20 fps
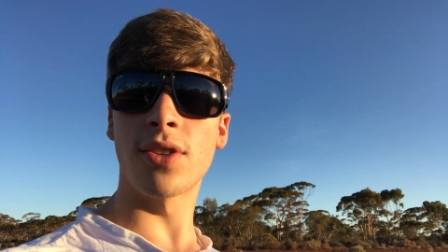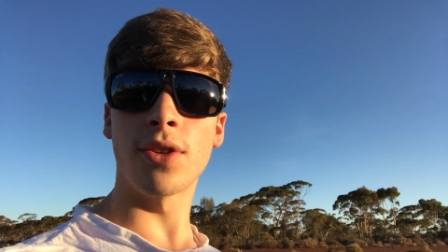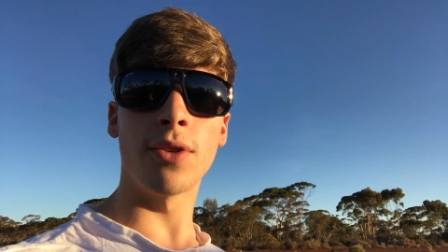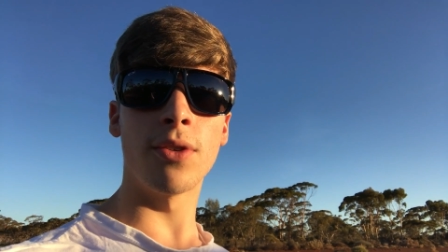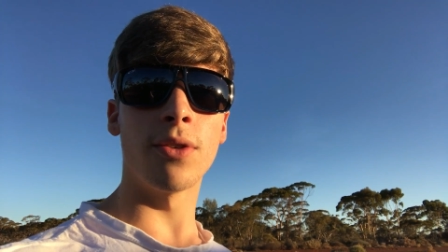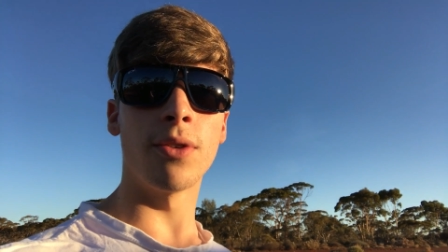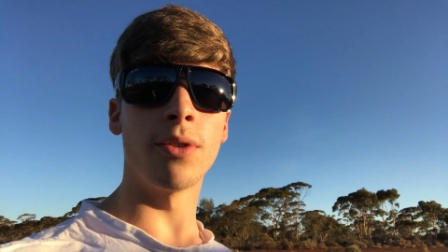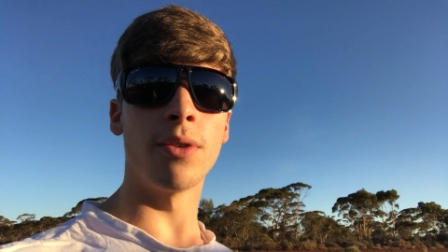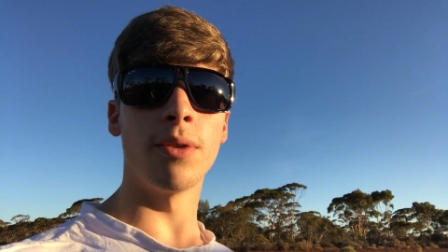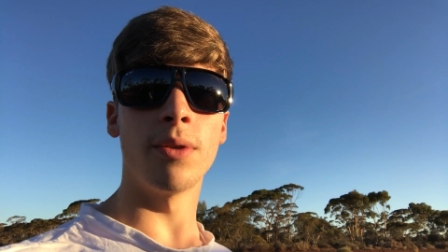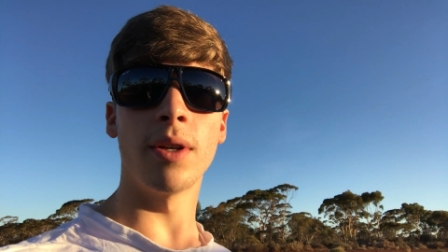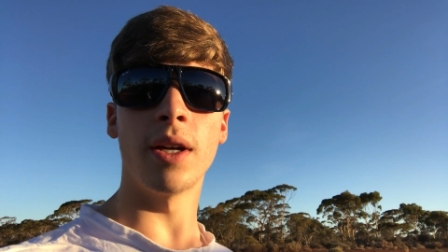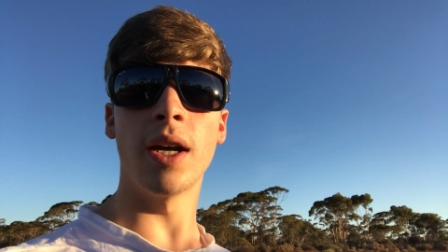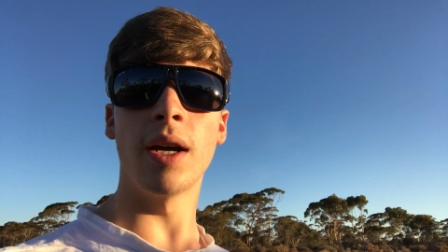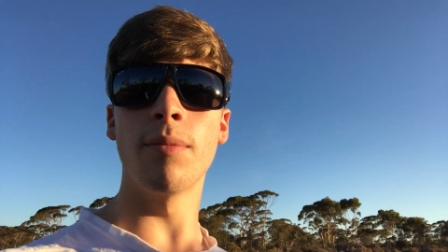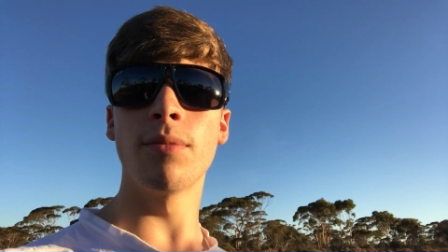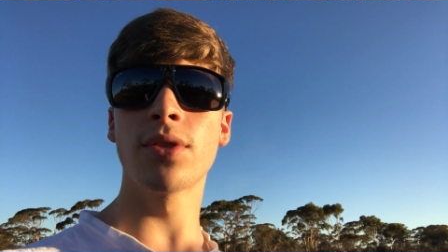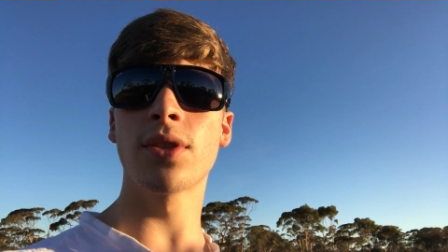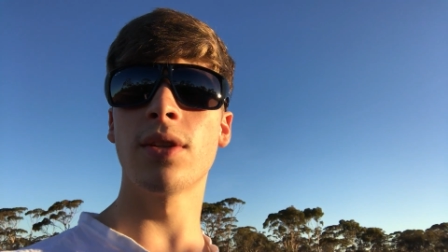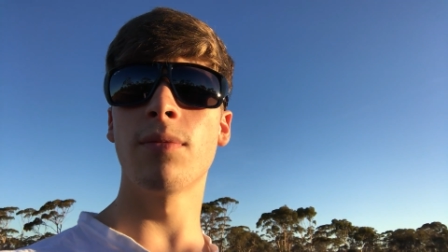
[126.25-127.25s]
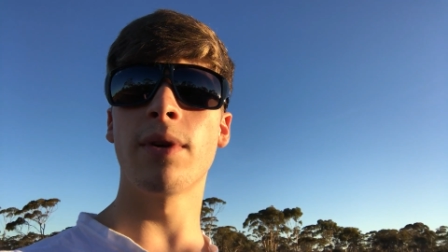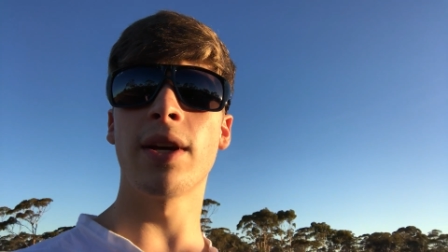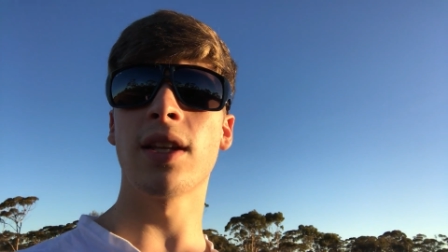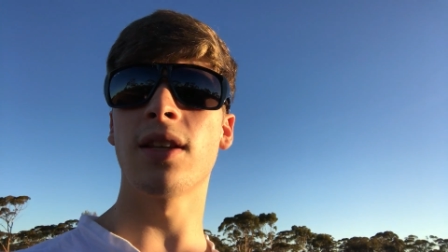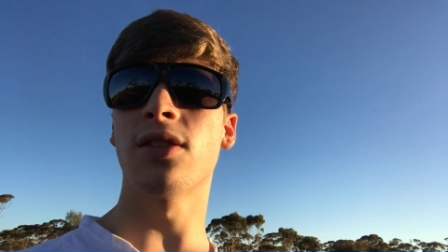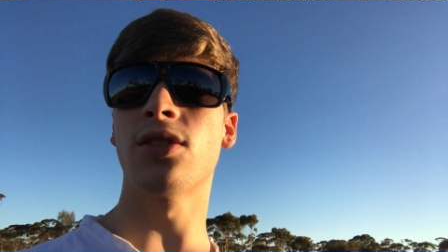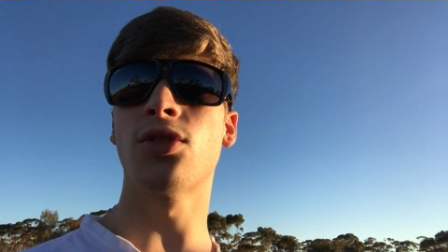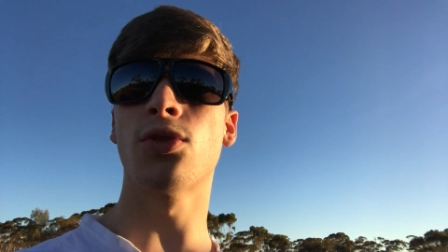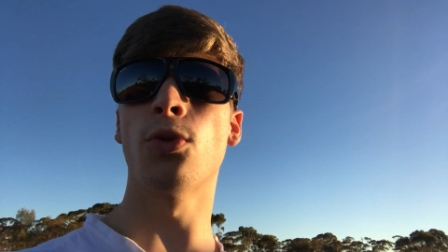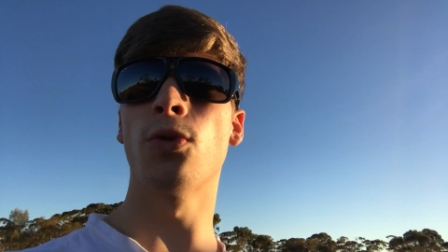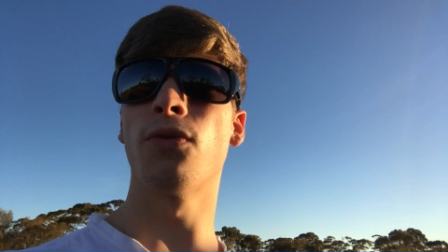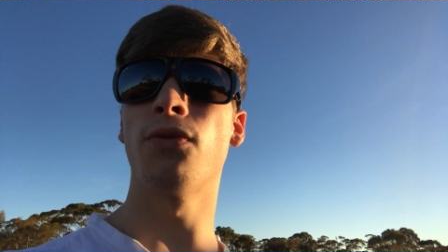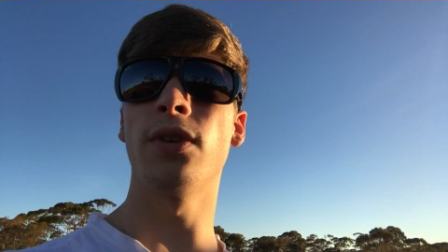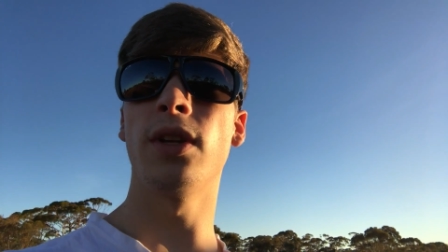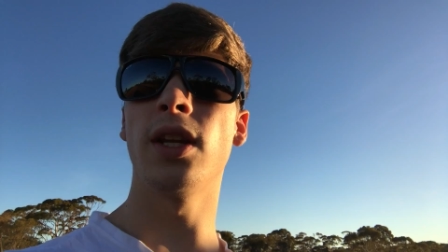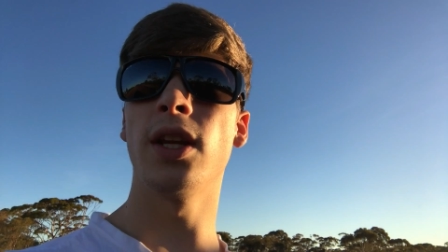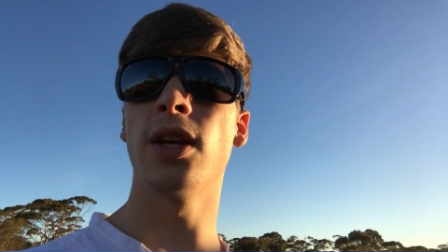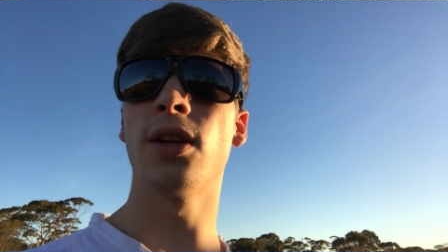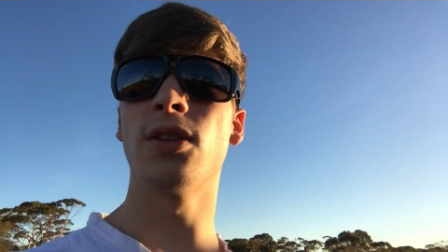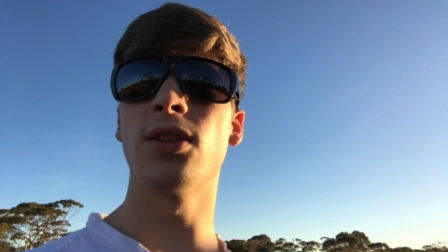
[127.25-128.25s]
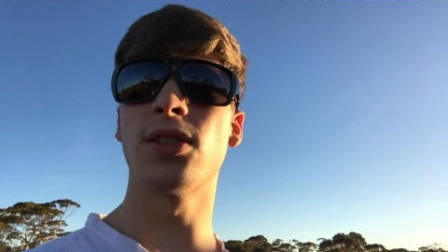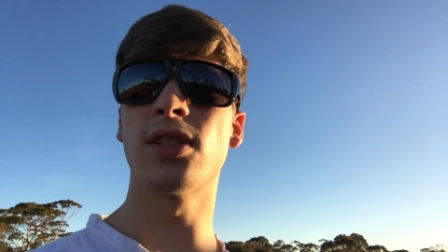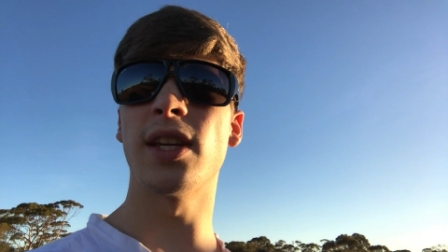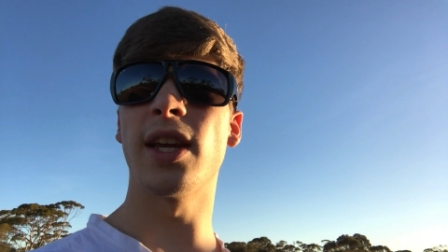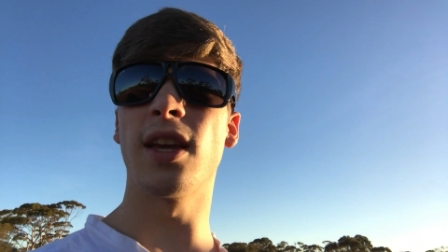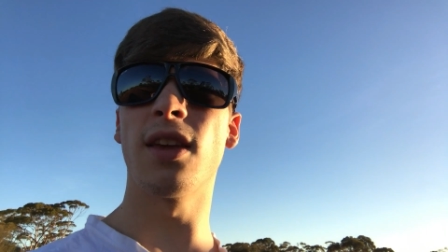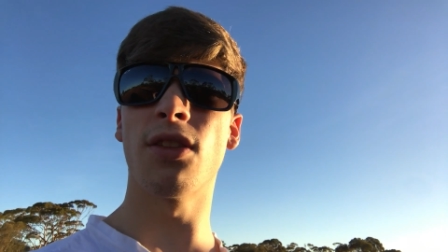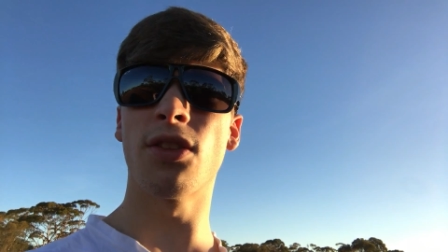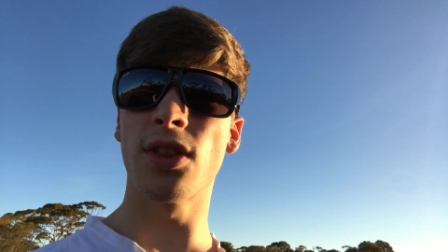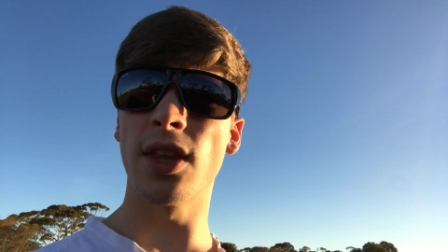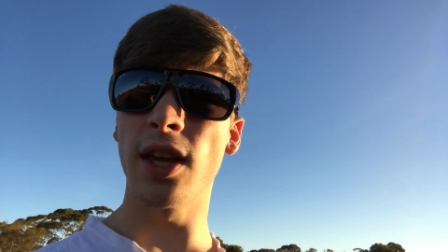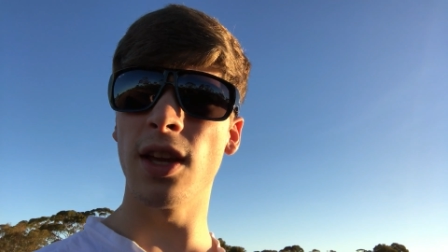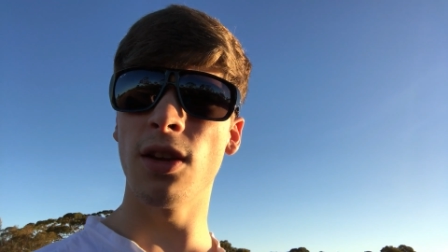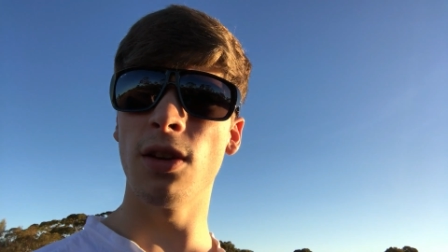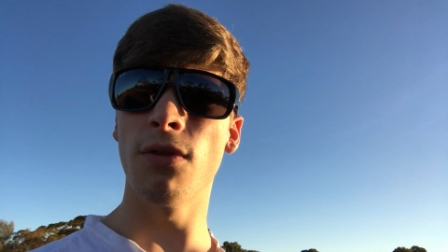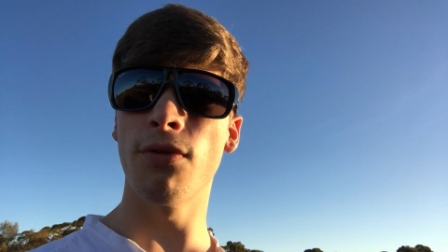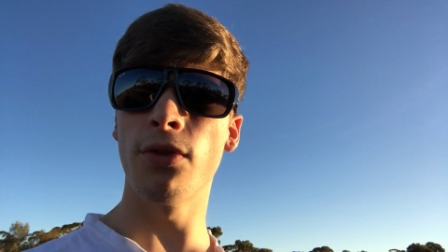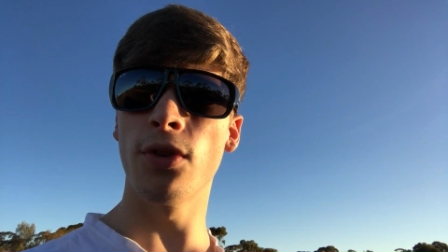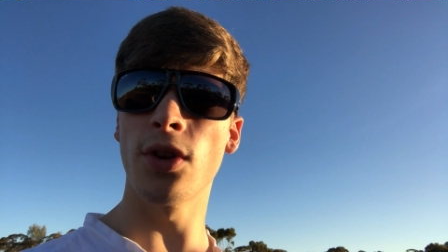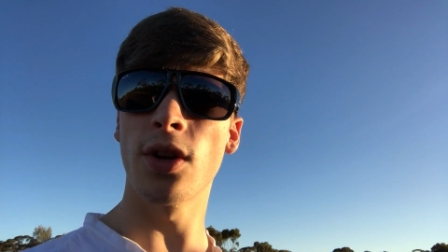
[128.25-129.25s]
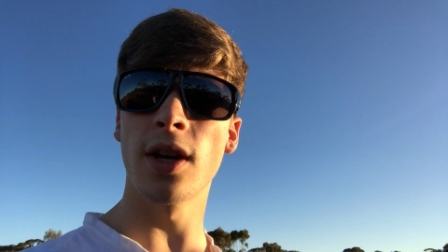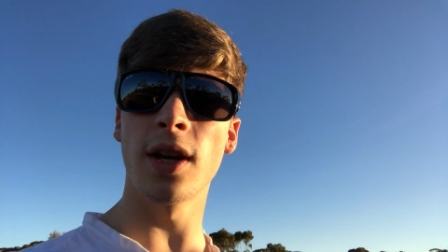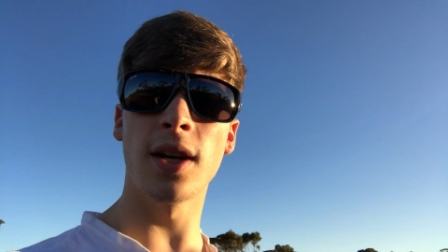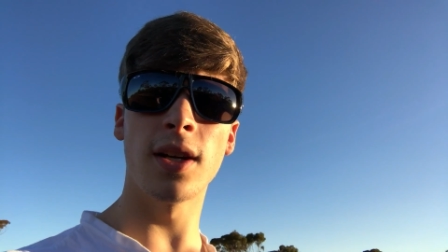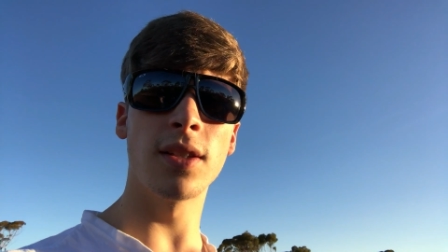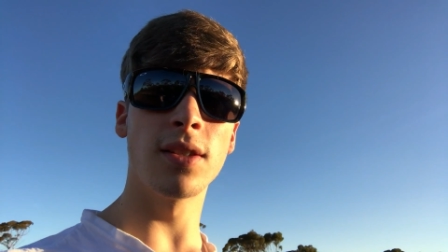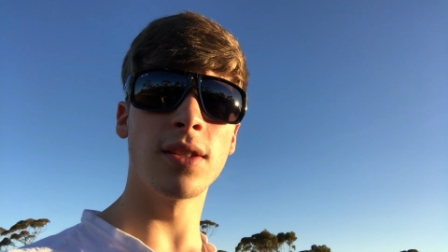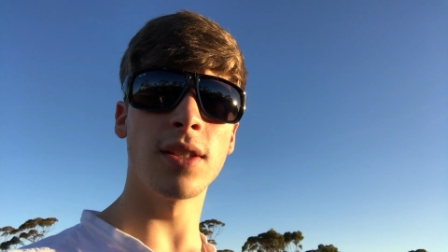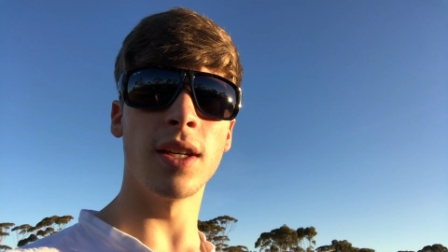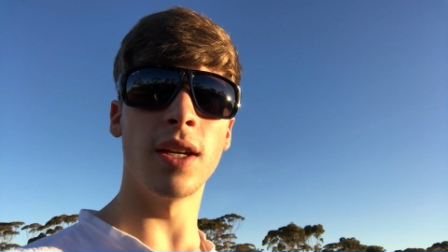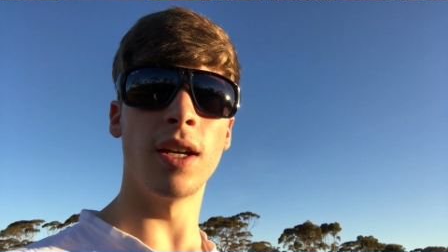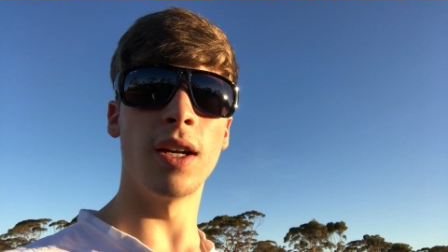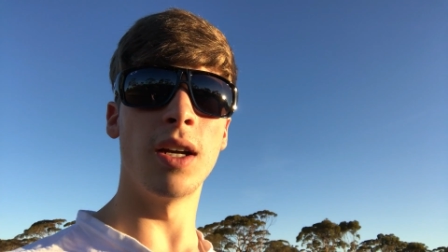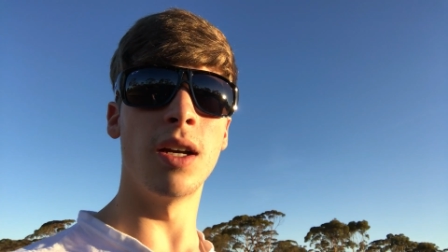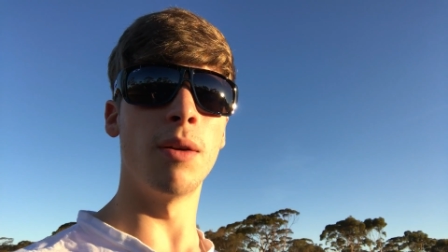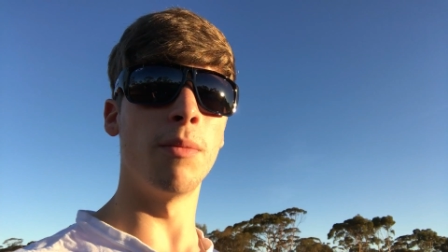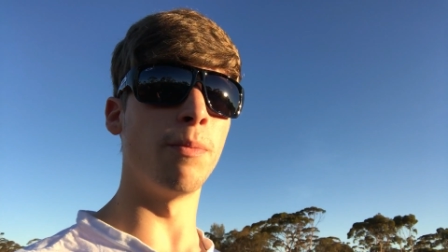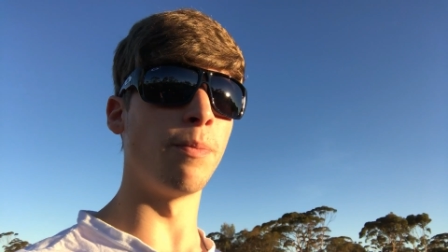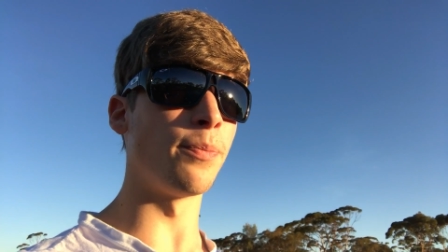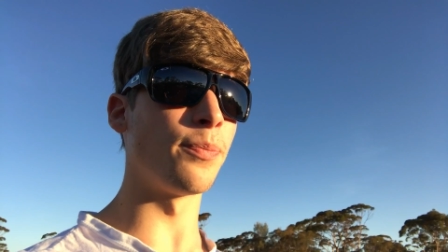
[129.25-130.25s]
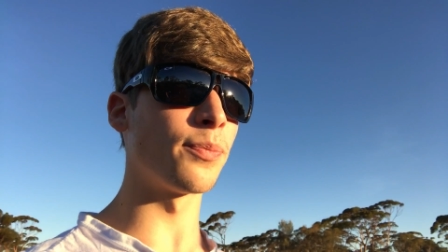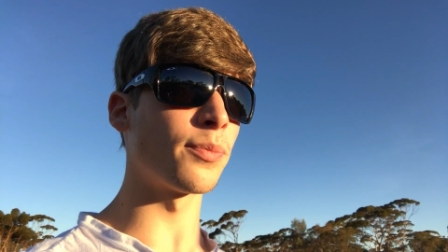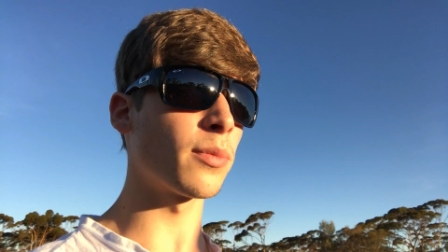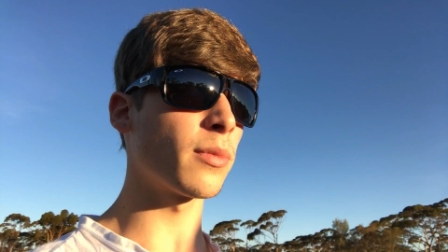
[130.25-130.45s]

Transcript: So I'm just going to make this short video just saying thank you for you guys. Um,